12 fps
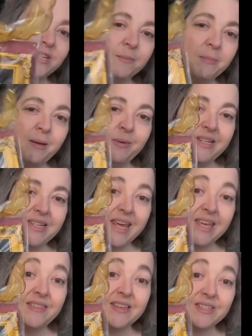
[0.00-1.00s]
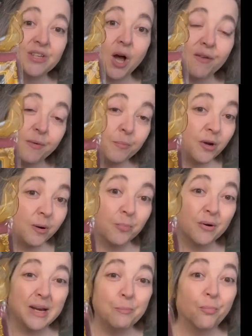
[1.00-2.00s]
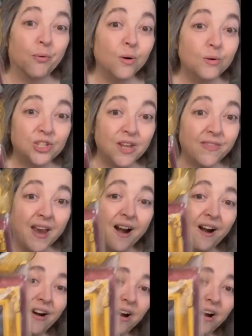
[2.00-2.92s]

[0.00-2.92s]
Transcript: to maybe take this off and put a pretty brooch in there,